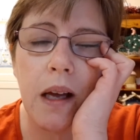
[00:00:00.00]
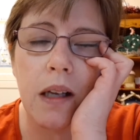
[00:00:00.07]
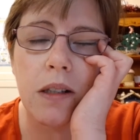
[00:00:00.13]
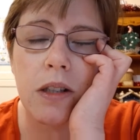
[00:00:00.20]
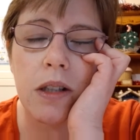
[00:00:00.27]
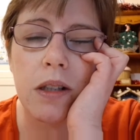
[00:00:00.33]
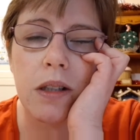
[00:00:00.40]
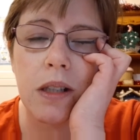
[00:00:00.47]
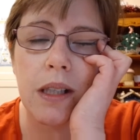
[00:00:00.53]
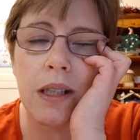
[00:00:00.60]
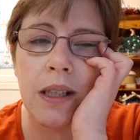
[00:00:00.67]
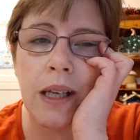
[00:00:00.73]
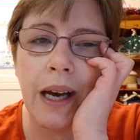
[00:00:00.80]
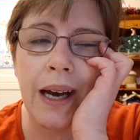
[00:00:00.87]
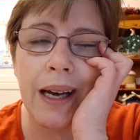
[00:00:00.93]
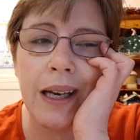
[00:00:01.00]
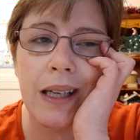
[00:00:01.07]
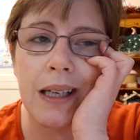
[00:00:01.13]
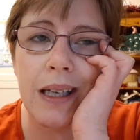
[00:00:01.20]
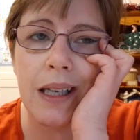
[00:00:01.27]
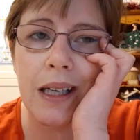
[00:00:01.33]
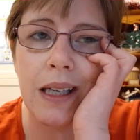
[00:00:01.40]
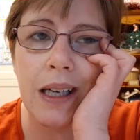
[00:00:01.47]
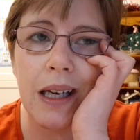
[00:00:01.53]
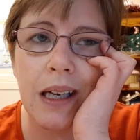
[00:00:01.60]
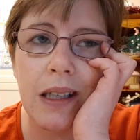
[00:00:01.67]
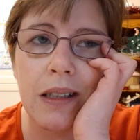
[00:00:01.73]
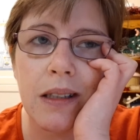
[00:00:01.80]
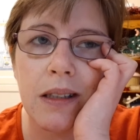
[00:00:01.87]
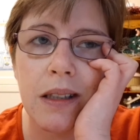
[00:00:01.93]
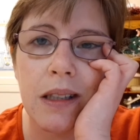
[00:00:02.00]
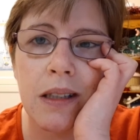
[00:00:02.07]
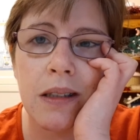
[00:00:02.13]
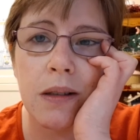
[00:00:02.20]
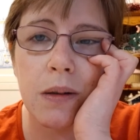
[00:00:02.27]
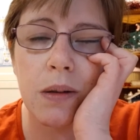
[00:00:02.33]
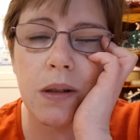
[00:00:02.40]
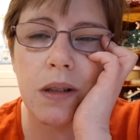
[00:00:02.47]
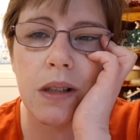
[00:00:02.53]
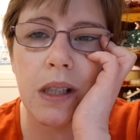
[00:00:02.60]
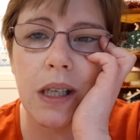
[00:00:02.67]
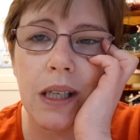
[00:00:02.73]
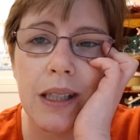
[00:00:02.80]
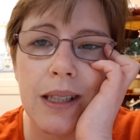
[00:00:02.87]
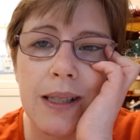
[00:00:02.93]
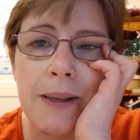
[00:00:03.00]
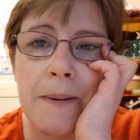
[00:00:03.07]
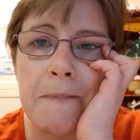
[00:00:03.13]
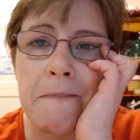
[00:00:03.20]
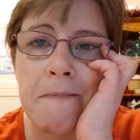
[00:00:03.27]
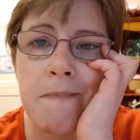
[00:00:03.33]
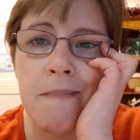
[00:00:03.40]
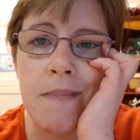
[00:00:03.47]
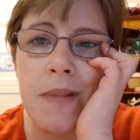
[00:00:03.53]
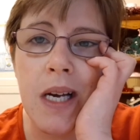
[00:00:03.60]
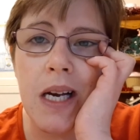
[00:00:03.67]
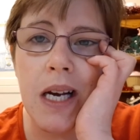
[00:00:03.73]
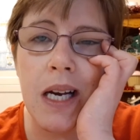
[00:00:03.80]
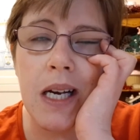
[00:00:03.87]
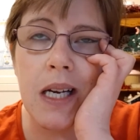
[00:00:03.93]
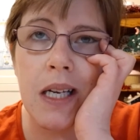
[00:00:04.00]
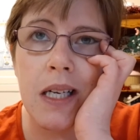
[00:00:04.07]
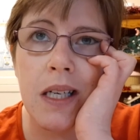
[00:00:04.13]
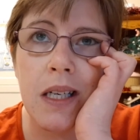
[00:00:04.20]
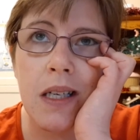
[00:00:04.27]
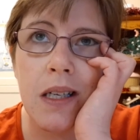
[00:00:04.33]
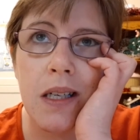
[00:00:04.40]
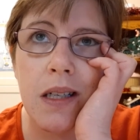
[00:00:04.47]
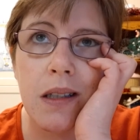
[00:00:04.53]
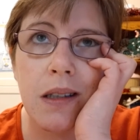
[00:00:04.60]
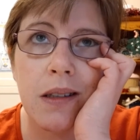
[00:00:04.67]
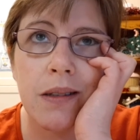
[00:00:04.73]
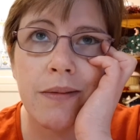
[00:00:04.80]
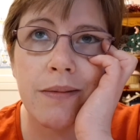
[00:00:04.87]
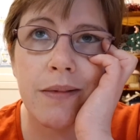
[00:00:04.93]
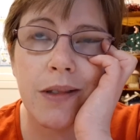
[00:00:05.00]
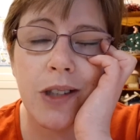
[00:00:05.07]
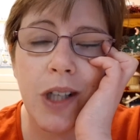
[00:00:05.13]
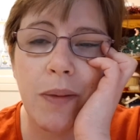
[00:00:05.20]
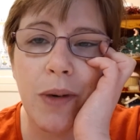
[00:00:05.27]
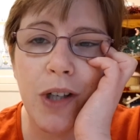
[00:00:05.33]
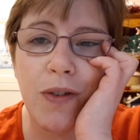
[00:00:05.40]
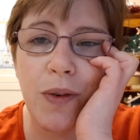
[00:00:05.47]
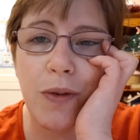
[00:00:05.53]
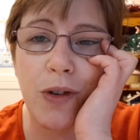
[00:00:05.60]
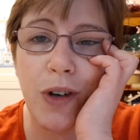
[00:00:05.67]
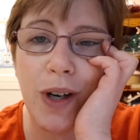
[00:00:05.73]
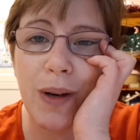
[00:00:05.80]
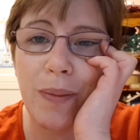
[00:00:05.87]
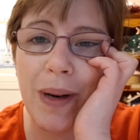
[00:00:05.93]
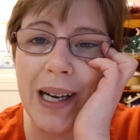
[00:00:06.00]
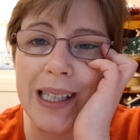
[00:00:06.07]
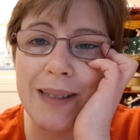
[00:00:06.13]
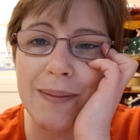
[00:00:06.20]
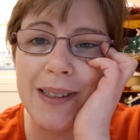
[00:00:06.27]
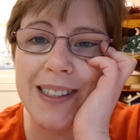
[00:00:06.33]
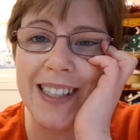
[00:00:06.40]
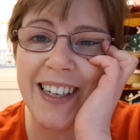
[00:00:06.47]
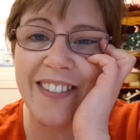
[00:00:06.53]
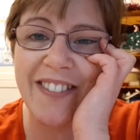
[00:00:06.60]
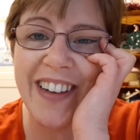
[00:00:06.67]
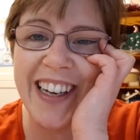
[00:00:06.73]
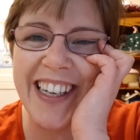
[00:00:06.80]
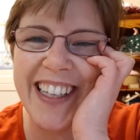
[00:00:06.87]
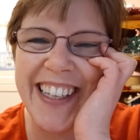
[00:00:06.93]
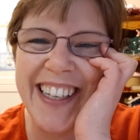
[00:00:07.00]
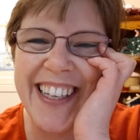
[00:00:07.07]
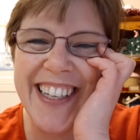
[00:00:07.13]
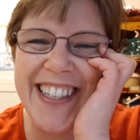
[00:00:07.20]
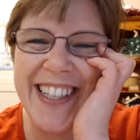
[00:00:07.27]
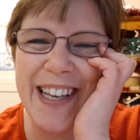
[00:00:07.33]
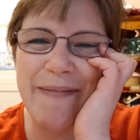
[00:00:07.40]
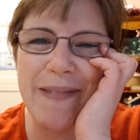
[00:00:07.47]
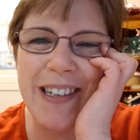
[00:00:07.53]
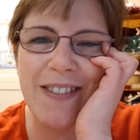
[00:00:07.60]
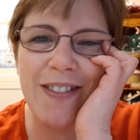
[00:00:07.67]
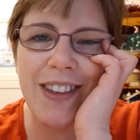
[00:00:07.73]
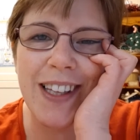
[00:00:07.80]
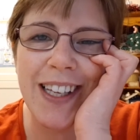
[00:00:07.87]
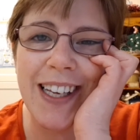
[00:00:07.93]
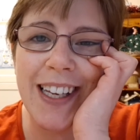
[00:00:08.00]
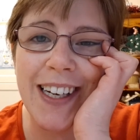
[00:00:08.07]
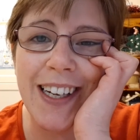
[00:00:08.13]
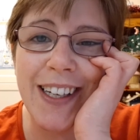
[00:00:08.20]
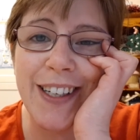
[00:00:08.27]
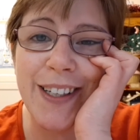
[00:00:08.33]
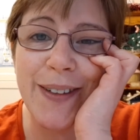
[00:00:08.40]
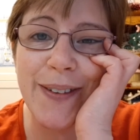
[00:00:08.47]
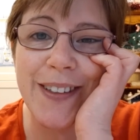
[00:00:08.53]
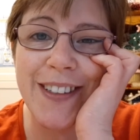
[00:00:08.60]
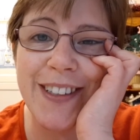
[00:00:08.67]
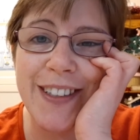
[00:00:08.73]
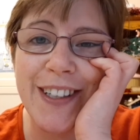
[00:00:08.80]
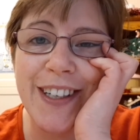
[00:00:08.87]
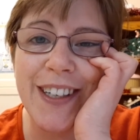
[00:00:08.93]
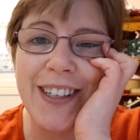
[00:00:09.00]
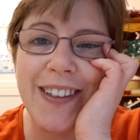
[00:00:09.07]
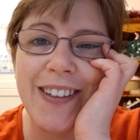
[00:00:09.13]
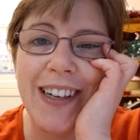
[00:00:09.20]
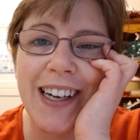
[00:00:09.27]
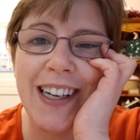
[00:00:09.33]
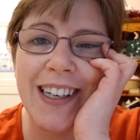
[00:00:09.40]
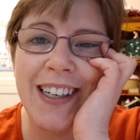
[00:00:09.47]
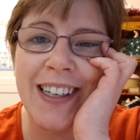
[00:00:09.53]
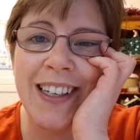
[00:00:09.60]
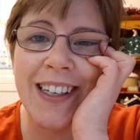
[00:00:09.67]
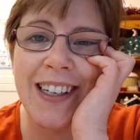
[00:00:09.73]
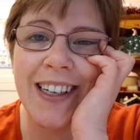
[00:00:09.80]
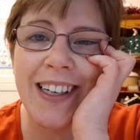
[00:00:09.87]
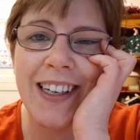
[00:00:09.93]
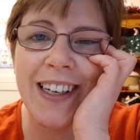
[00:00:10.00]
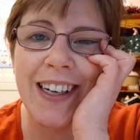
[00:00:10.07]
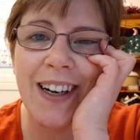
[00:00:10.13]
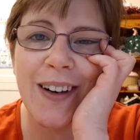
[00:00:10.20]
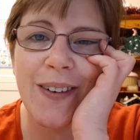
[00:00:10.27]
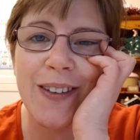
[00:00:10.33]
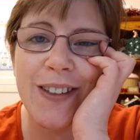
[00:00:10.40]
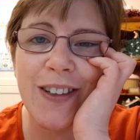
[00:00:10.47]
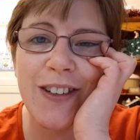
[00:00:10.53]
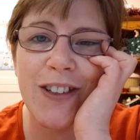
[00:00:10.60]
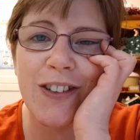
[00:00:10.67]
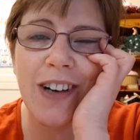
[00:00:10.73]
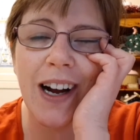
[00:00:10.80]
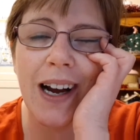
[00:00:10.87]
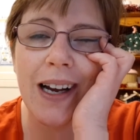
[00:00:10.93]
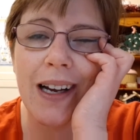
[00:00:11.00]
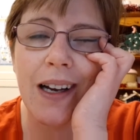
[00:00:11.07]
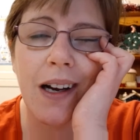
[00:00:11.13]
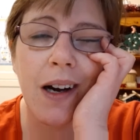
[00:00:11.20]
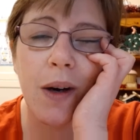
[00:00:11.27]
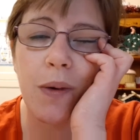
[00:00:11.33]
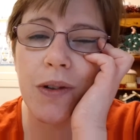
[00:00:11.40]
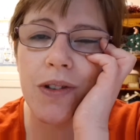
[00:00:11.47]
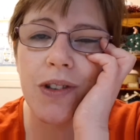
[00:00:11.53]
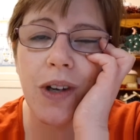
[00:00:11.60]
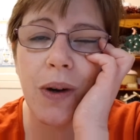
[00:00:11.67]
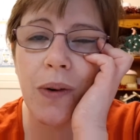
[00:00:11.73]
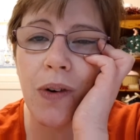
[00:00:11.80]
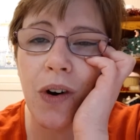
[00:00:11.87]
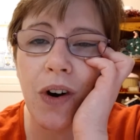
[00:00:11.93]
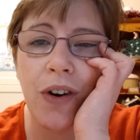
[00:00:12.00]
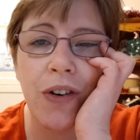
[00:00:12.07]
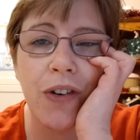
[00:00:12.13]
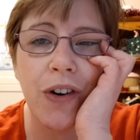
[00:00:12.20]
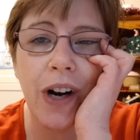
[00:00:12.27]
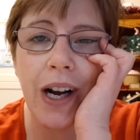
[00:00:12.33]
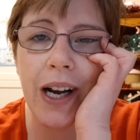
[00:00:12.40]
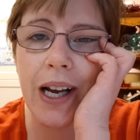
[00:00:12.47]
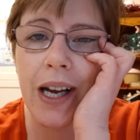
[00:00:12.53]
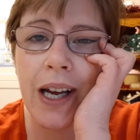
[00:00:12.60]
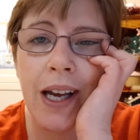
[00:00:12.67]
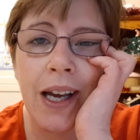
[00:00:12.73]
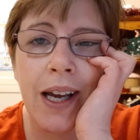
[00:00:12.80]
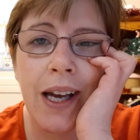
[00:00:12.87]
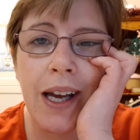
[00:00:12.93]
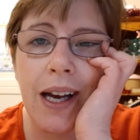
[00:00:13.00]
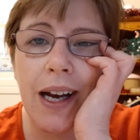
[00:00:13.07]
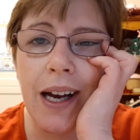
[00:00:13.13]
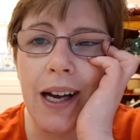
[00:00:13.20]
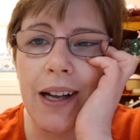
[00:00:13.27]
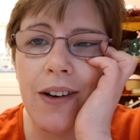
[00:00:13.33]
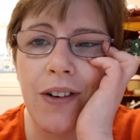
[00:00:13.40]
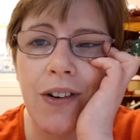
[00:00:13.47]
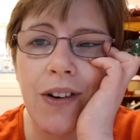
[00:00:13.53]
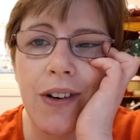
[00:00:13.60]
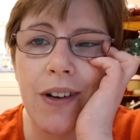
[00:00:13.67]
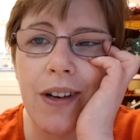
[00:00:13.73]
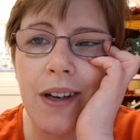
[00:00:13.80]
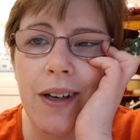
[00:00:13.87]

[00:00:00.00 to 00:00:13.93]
just in agony and exhausted. And so much for trying to pace myself, eh? So much for thinking I knew what to do and I was on track. I was so not on track. And